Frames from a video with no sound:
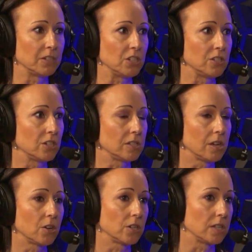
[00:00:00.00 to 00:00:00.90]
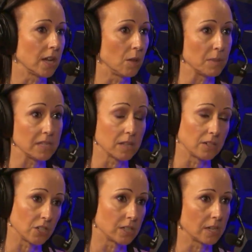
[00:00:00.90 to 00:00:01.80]
she's just here to tell me
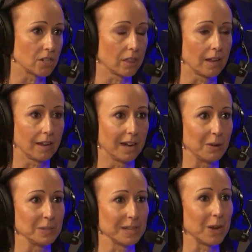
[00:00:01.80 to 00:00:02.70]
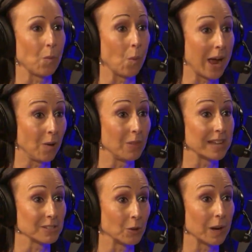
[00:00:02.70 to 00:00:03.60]
such and such a thing. And I was like, wow,
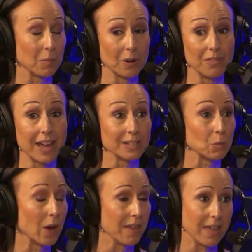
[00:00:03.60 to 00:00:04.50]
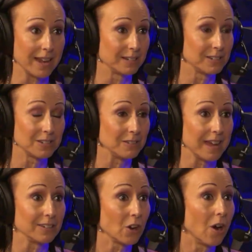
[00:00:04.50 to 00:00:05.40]
that's incredible. And that's why that
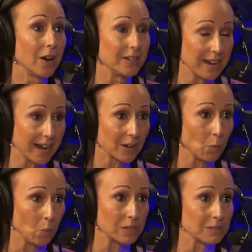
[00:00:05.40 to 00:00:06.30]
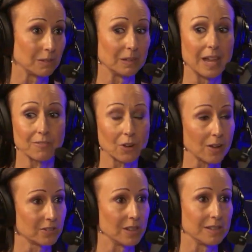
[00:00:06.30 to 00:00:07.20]
card deck was left
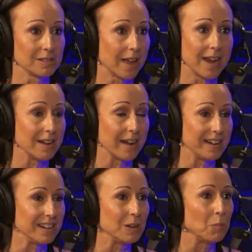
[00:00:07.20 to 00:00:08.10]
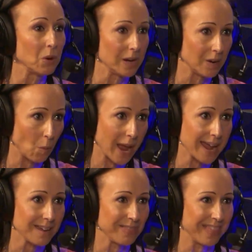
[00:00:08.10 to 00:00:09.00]
off to the side and I didn't put it
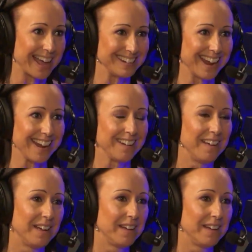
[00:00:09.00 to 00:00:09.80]
away that day.